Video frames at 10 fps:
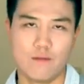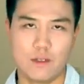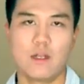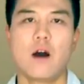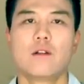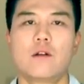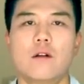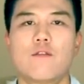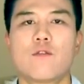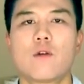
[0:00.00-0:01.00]
of a
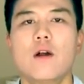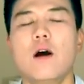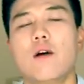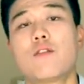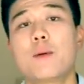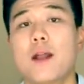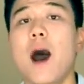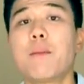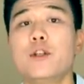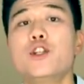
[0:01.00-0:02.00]
dollar from an
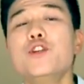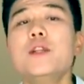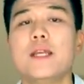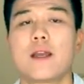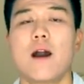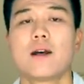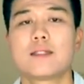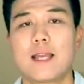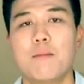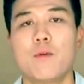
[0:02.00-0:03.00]
opportunity cost
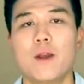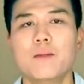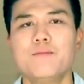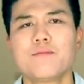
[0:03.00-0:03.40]
standpoint,